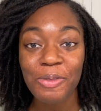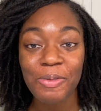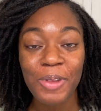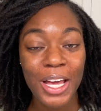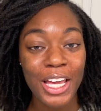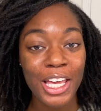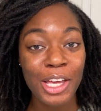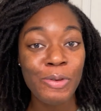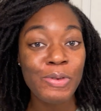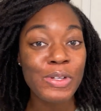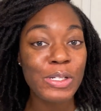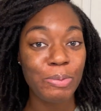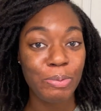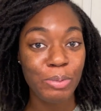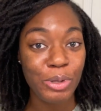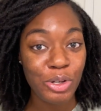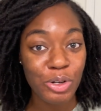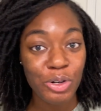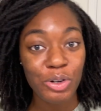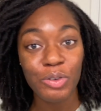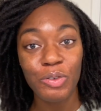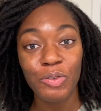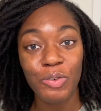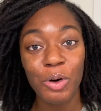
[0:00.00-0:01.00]
Like it was
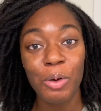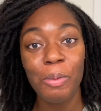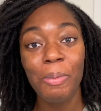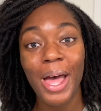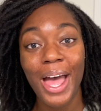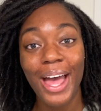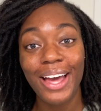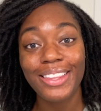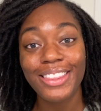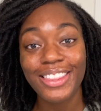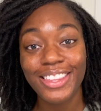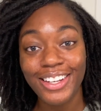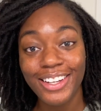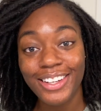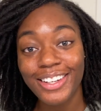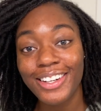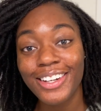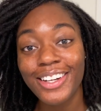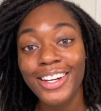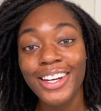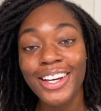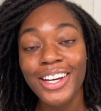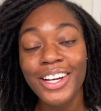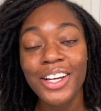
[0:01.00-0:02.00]
beautiful back
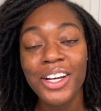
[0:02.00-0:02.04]
then,